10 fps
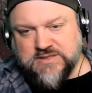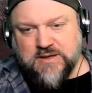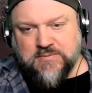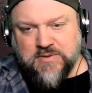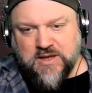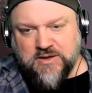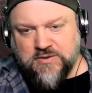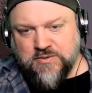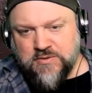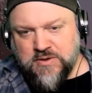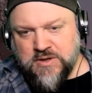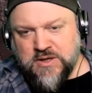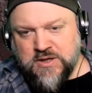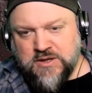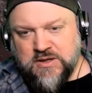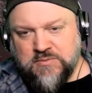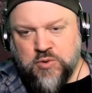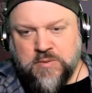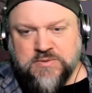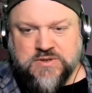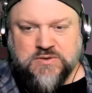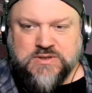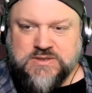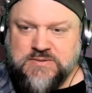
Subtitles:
I'm glad you're getting more opportunities.